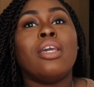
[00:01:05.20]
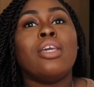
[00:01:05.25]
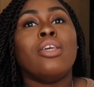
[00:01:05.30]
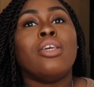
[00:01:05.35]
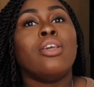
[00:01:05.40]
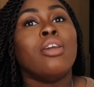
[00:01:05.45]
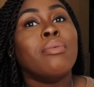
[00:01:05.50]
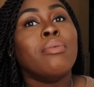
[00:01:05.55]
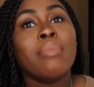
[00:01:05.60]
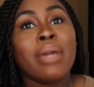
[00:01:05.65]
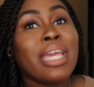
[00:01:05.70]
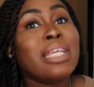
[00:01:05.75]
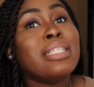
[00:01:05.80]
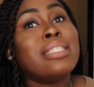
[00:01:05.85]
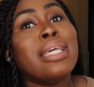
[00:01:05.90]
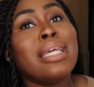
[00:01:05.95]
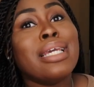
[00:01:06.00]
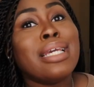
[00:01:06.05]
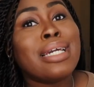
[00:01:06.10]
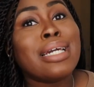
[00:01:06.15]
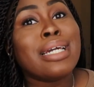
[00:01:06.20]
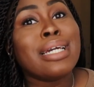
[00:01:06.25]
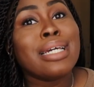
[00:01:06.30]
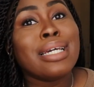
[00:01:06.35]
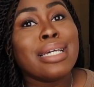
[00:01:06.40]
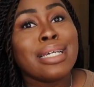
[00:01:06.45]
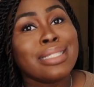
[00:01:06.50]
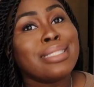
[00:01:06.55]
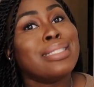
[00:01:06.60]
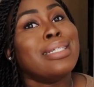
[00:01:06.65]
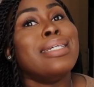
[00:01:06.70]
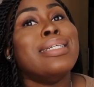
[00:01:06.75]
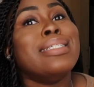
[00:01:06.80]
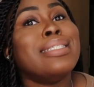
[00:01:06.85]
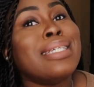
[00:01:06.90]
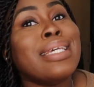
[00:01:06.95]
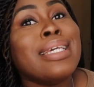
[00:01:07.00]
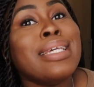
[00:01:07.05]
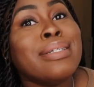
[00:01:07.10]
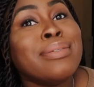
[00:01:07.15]
You may think it's
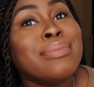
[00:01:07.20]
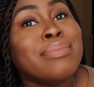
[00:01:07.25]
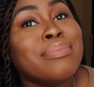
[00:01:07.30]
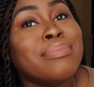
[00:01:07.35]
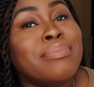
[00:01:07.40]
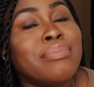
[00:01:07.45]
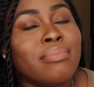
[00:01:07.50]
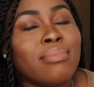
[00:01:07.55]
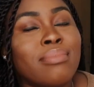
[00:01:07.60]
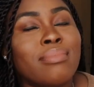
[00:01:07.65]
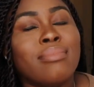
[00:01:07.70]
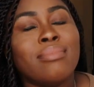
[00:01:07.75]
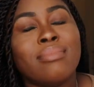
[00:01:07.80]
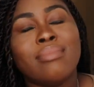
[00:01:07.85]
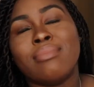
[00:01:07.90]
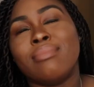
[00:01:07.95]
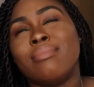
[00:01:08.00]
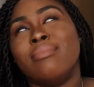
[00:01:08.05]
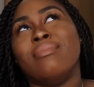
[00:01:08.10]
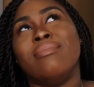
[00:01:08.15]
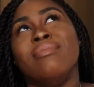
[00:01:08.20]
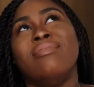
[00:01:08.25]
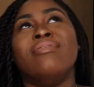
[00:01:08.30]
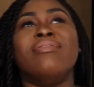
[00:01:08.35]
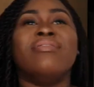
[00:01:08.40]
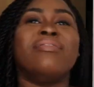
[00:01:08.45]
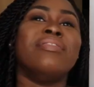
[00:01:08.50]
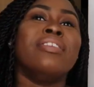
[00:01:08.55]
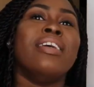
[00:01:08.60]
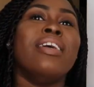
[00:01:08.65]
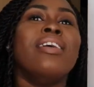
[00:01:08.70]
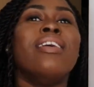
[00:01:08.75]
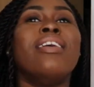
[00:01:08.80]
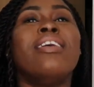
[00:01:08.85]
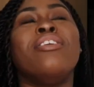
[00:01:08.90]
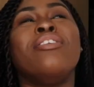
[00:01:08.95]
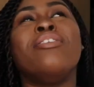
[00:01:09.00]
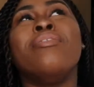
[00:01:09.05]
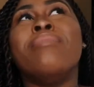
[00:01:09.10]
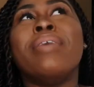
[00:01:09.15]
easy.
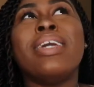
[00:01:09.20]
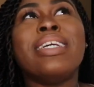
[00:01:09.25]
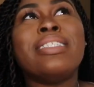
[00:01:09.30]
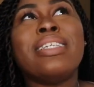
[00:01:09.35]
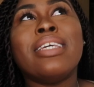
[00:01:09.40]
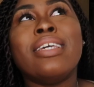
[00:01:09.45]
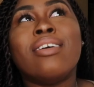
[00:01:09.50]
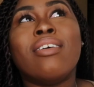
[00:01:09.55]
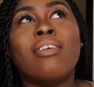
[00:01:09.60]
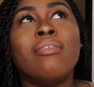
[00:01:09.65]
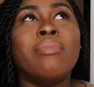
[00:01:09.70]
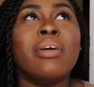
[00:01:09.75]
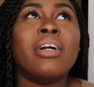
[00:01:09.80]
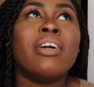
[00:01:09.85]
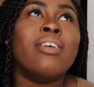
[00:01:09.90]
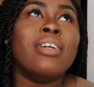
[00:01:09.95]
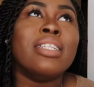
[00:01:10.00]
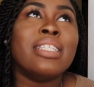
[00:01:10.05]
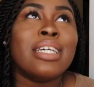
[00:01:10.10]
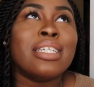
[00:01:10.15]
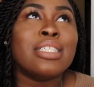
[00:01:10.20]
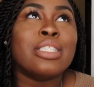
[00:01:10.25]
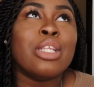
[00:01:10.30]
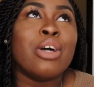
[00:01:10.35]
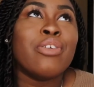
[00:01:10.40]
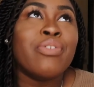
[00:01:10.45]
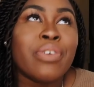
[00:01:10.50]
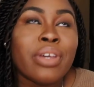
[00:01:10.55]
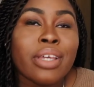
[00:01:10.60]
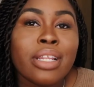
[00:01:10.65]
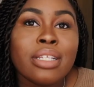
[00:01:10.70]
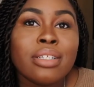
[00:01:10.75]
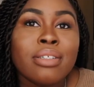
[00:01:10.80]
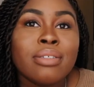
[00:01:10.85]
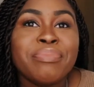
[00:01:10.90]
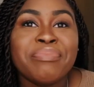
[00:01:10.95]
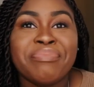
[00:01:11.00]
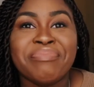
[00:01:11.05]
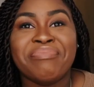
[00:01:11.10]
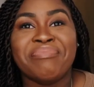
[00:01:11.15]
You may think, oh my god, that's nothing.
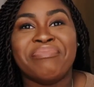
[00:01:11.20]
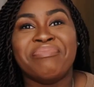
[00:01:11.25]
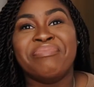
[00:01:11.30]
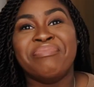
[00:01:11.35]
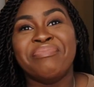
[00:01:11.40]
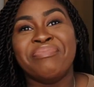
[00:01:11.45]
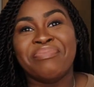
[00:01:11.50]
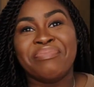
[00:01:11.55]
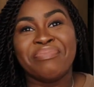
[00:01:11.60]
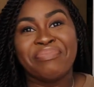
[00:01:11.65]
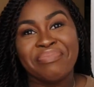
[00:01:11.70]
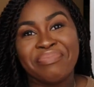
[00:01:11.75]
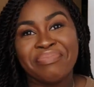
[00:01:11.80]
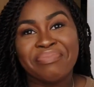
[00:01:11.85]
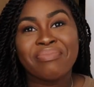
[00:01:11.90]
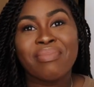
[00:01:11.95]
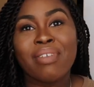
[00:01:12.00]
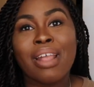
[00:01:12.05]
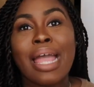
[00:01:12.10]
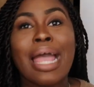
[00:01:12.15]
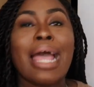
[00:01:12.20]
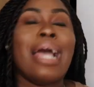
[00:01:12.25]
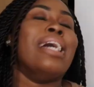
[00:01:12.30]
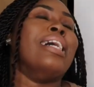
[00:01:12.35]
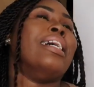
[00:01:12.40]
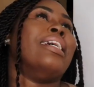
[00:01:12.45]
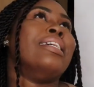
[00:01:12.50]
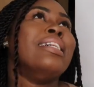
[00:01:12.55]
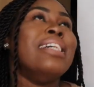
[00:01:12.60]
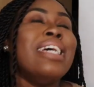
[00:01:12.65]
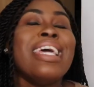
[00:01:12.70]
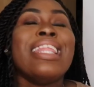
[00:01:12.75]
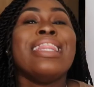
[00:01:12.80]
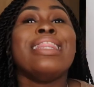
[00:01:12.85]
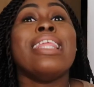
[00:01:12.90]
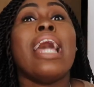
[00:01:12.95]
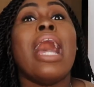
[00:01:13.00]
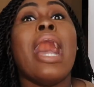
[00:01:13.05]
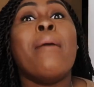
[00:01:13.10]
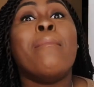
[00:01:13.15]
The
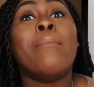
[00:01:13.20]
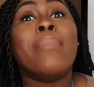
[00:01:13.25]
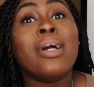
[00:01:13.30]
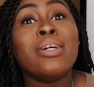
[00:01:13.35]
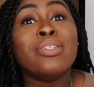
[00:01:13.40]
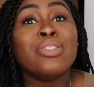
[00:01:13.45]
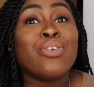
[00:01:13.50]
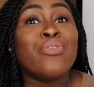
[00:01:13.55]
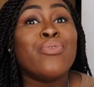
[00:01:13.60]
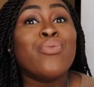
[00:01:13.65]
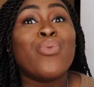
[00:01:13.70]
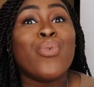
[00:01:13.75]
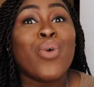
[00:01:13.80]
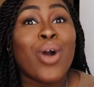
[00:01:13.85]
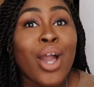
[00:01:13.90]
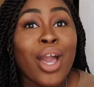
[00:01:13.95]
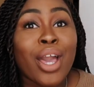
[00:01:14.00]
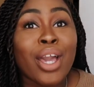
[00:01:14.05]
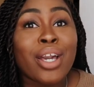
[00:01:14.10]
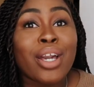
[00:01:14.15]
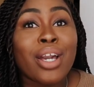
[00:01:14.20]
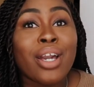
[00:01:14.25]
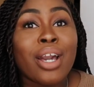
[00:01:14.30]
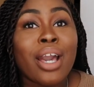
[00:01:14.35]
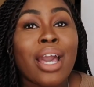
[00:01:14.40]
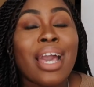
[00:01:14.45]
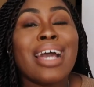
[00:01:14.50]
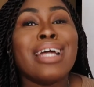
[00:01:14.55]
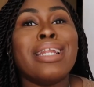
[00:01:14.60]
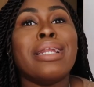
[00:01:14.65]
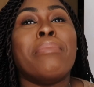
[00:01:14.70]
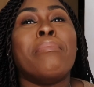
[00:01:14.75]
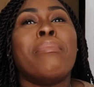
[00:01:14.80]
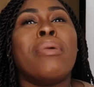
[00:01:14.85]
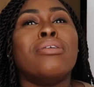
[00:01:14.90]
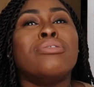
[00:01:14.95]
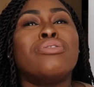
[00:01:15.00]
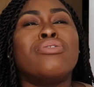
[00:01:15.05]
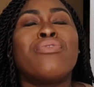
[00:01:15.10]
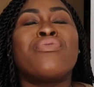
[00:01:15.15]
amount of work and
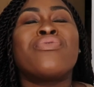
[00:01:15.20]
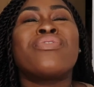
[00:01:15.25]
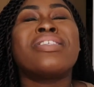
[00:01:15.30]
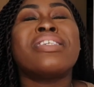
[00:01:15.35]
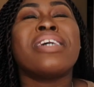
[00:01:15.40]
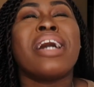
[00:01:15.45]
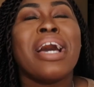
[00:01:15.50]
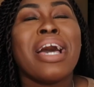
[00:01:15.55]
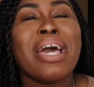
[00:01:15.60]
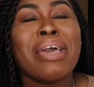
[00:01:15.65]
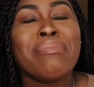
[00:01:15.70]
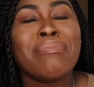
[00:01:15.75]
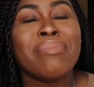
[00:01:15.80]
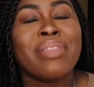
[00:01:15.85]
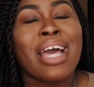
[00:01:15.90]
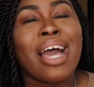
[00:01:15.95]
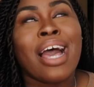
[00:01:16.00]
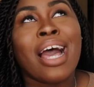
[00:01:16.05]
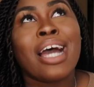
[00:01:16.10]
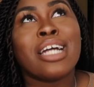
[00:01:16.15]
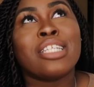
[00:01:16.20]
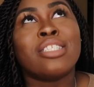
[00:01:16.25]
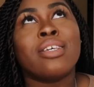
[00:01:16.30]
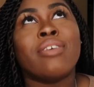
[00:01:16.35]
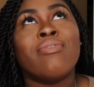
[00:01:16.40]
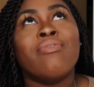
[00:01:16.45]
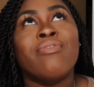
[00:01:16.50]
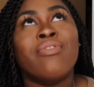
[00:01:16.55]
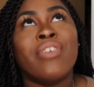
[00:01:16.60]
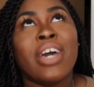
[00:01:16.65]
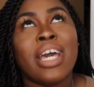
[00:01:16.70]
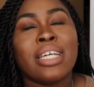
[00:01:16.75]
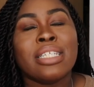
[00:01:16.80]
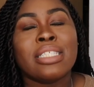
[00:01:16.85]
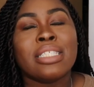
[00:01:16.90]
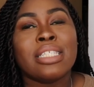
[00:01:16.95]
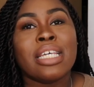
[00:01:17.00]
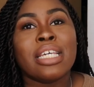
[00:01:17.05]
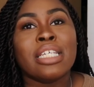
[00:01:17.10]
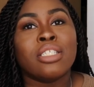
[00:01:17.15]
amount of time that I had to
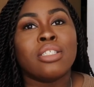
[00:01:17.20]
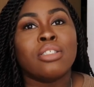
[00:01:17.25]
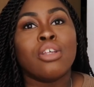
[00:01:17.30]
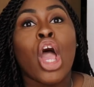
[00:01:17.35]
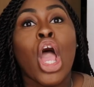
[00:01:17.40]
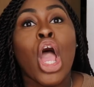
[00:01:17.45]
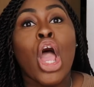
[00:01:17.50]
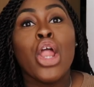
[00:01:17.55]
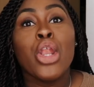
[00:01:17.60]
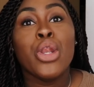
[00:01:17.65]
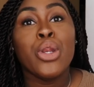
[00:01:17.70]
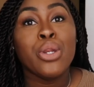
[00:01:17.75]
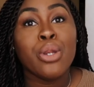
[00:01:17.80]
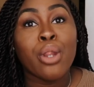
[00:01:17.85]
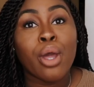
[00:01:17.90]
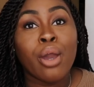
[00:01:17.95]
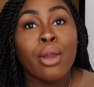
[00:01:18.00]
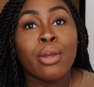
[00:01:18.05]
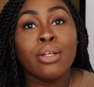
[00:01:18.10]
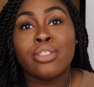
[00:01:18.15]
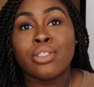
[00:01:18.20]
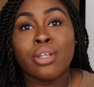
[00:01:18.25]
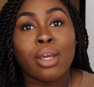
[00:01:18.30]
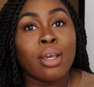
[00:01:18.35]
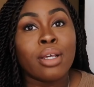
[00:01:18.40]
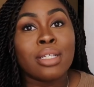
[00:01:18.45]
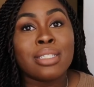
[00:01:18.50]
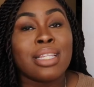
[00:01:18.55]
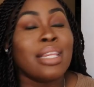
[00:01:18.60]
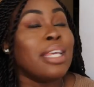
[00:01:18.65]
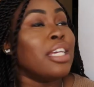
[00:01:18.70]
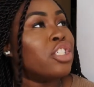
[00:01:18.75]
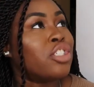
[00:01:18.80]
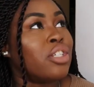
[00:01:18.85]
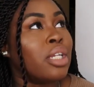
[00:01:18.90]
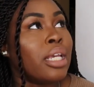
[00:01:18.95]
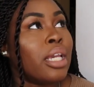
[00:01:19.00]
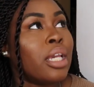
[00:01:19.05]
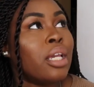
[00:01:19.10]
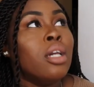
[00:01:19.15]
invest is no jokes,
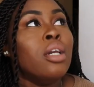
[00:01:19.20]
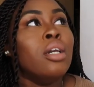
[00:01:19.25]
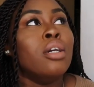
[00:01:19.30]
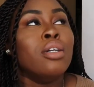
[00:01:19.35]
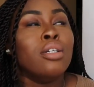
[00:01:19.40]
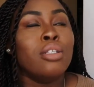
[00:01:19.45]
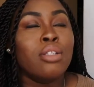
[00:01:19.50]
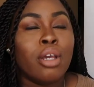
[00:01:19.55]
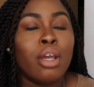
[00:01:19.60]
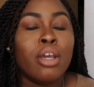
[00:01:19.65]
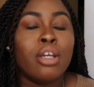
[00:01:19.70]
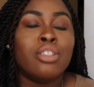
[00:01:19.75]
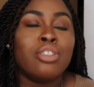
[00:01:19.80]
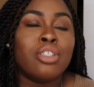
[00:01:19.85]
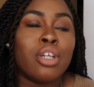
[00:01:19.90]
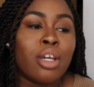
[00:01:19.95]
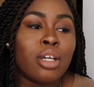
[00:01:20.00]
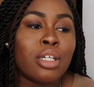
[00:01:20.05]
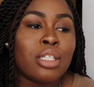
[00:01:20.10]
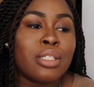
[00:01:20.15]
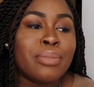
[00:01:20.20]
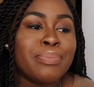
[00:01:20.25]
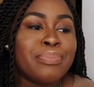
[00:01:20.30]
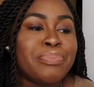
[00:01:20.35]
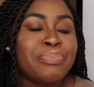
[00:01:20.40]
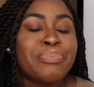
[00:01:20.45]
literally no jokes.